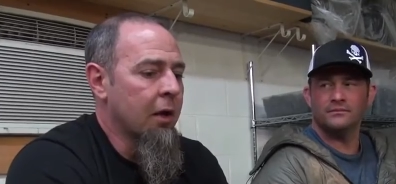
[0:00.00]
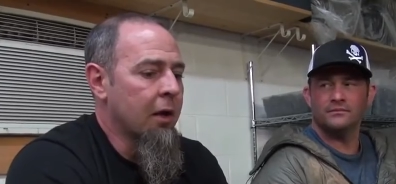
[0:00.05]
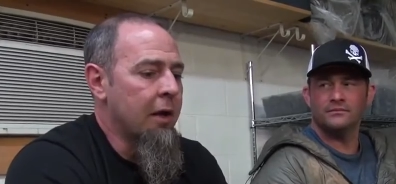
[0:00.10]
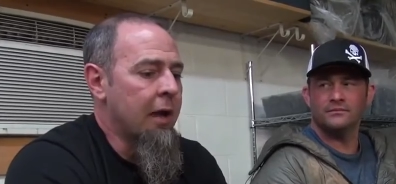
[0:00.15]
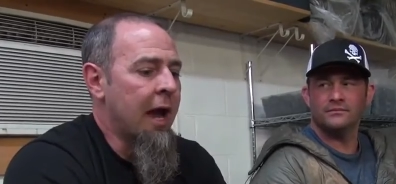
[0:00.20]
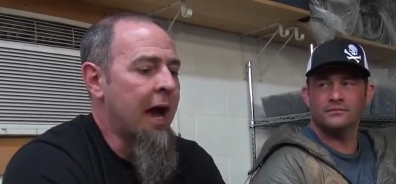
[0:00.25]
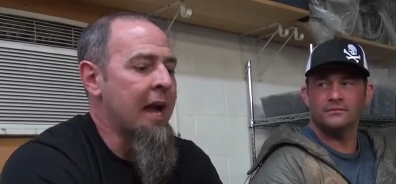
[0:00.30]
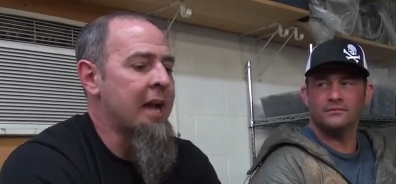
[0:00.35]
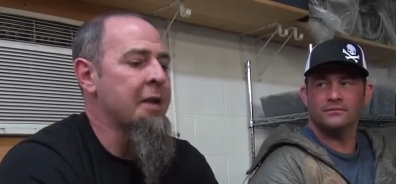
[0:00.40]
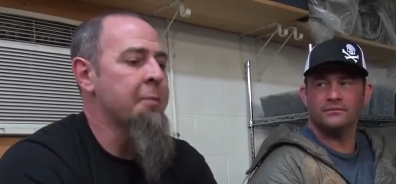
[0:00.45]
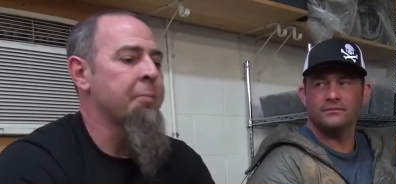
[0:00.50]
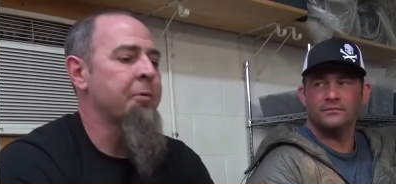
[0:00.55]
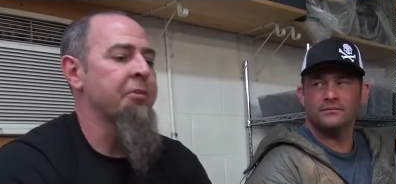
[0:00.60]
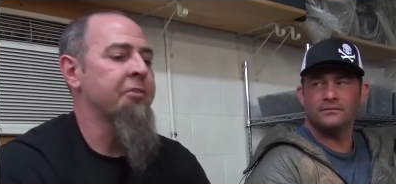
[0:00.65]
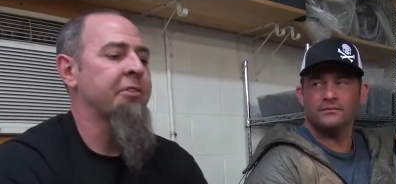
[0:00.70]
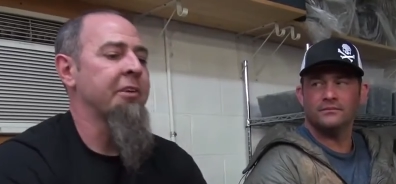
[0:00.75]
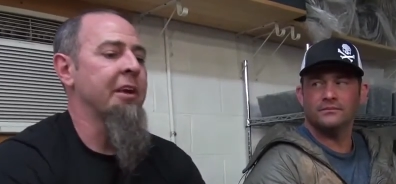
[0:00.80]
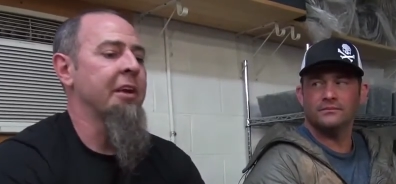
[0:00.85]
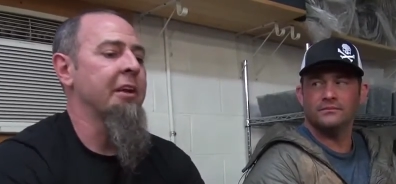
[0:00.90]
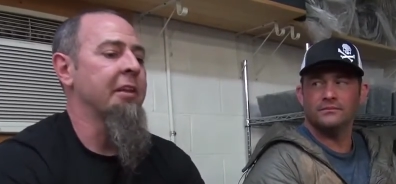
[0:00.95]

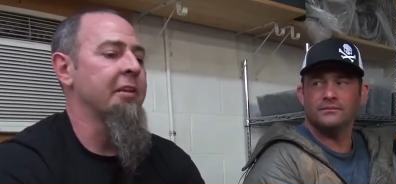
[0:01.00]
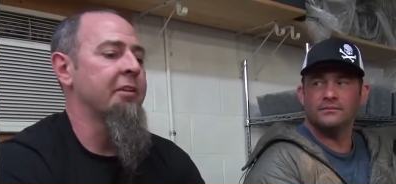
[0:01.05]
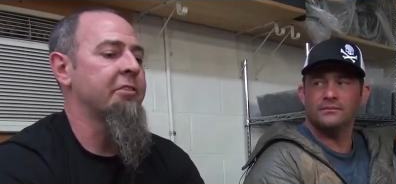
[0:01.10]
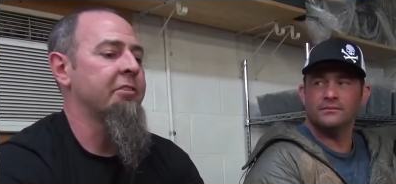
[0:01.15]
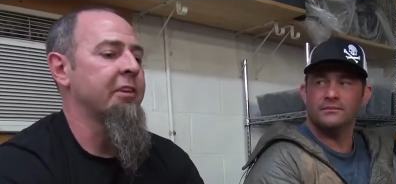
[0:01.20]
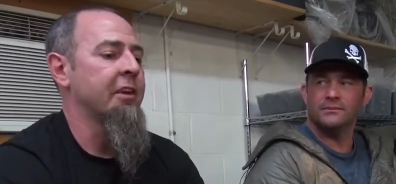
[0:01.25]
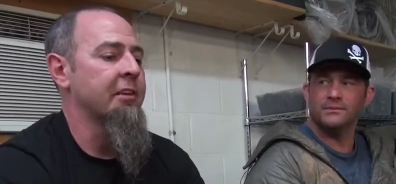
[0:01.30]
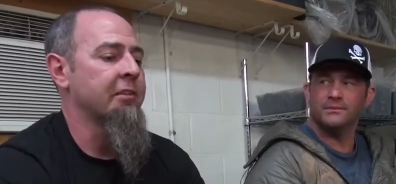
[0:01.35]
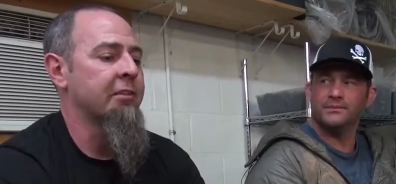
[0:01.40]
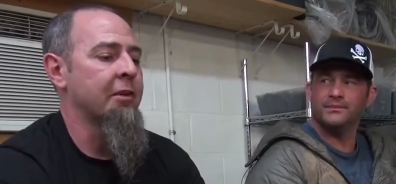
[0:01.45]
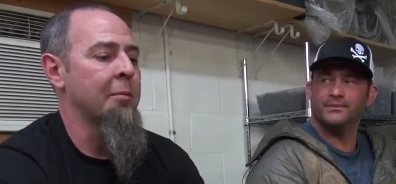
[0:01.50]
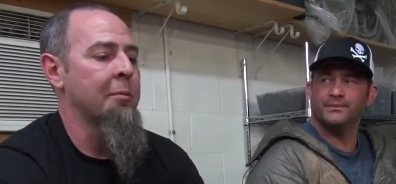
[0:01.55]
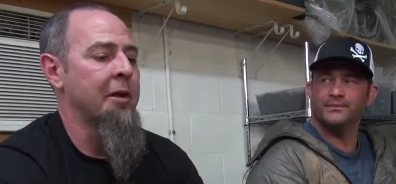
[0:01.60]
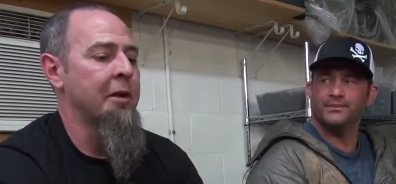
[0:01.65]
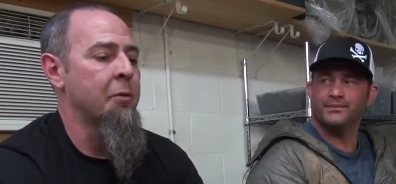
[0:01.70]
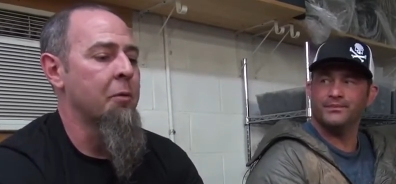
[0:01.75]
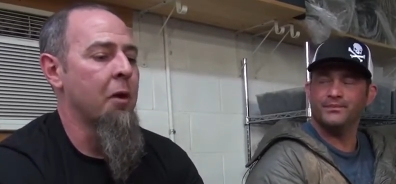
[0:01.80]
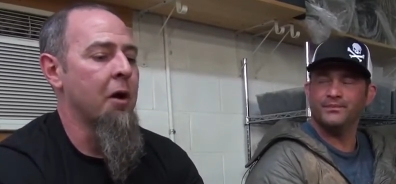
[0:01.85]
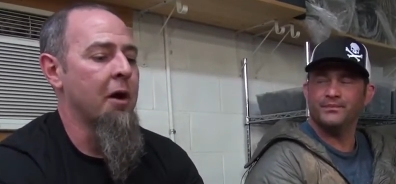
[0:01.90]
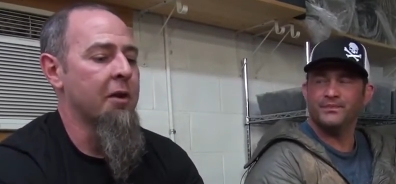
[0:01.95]
Speaker 1: 90% of the shit
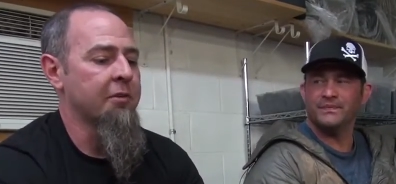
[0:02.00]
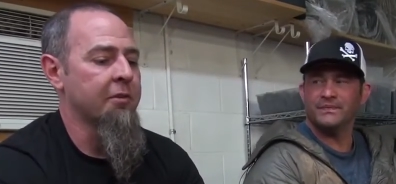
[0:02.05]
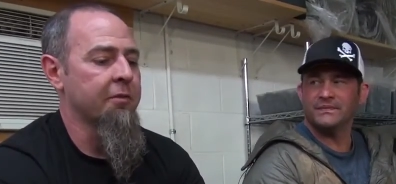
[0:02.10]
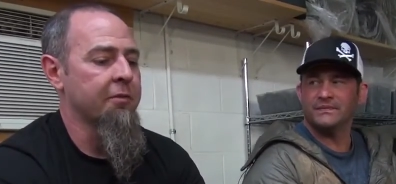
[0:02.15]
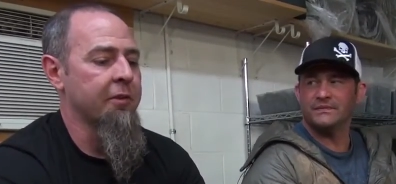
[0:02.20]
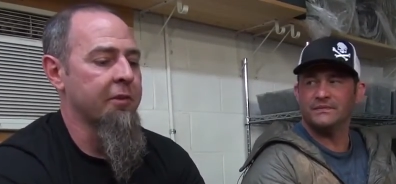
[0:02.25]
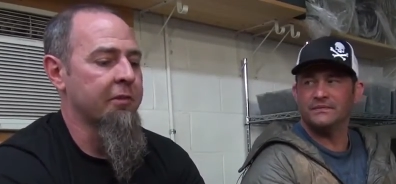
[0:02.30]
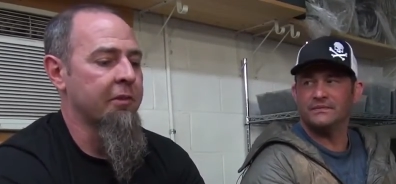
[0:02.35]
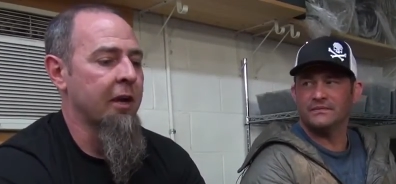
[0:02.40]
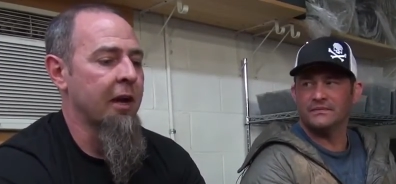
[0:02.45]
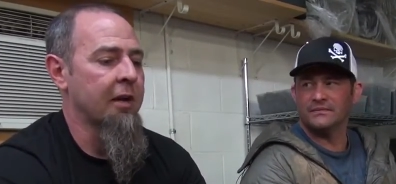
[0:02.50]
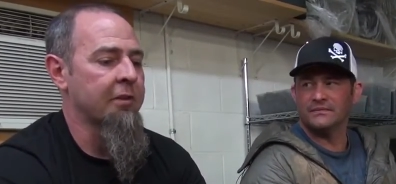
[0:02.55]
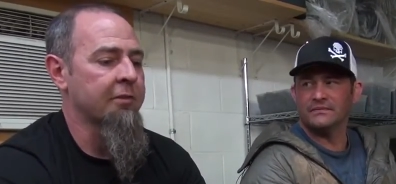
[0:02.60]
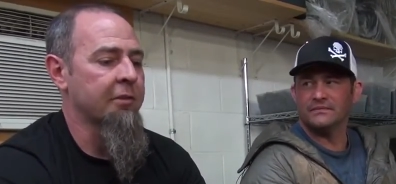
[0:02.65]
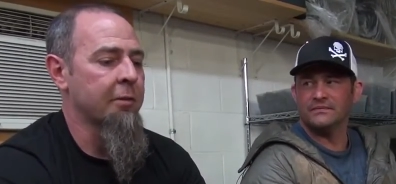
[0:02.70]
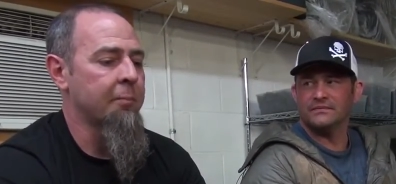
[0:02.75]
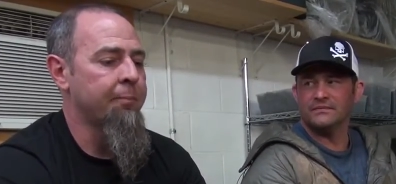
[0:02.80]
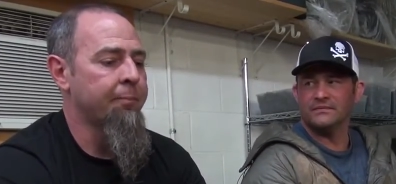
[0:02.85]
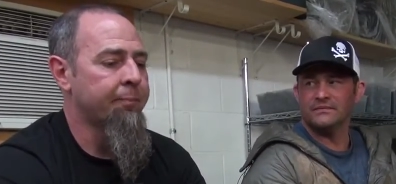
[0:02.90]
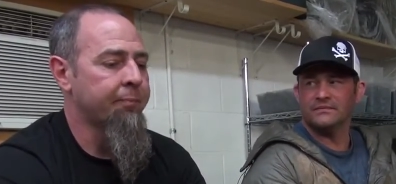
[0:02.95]
somebody wants, if it's
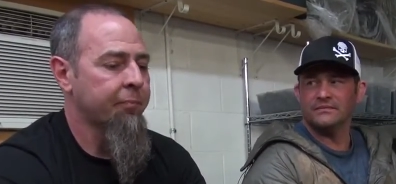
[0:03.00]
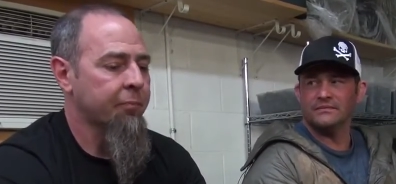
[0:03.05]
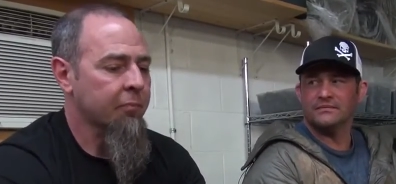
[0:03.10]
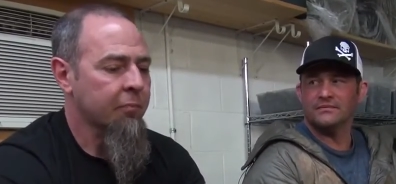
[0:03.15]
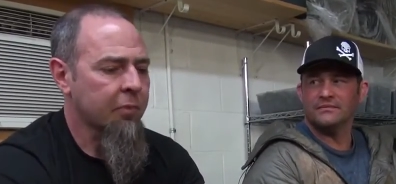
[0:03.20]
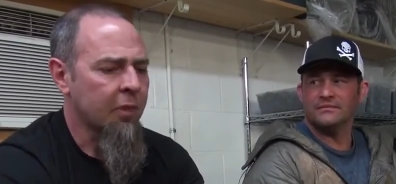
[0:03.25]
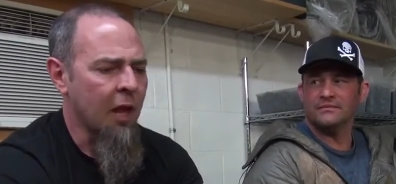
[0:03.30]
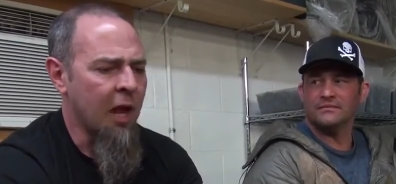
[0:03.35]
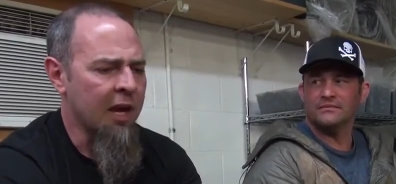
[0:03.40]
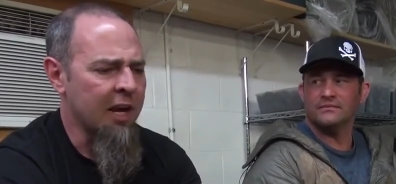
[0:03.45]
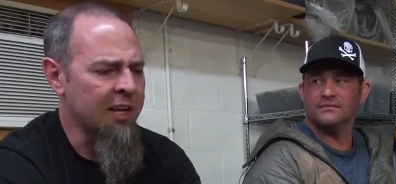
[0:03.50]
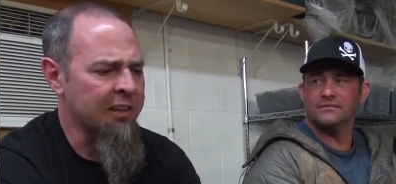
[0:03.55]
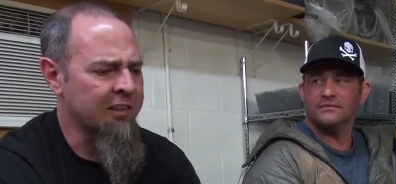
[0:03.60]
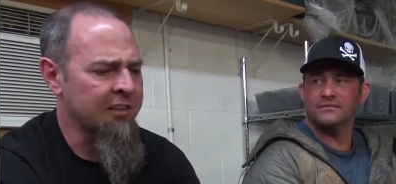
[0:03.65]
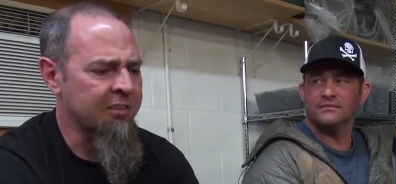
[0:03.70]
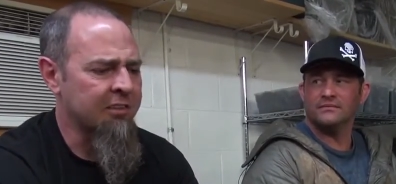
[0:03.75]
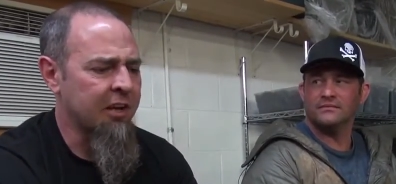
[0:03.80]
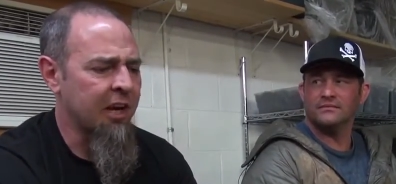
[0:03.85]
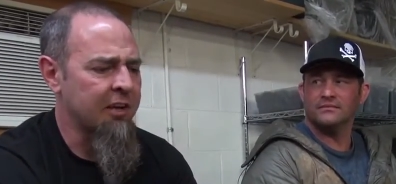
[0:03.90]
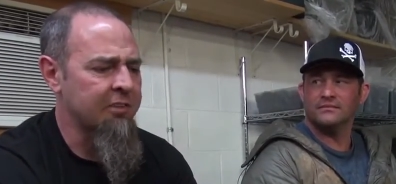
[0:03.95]
custom, I got
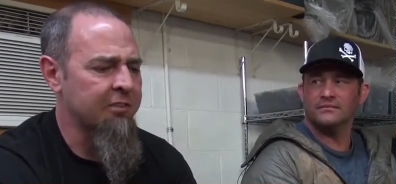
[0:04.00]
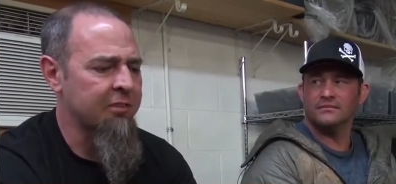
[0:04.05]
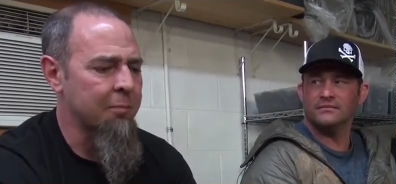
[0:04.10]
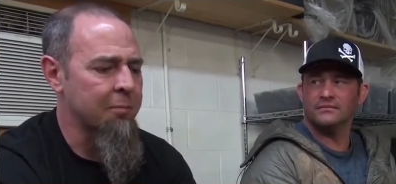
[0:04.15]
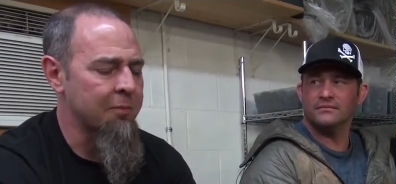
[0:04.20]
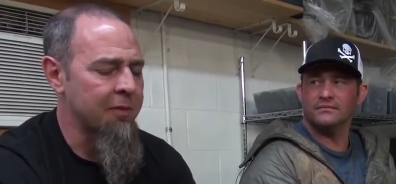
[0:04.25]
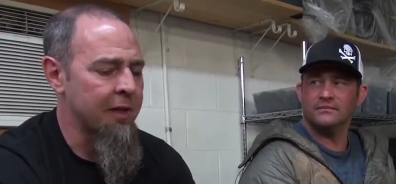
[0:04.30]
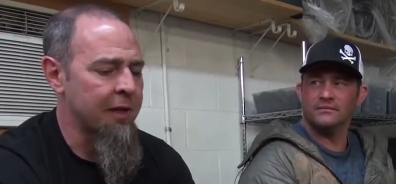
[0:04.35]
this custom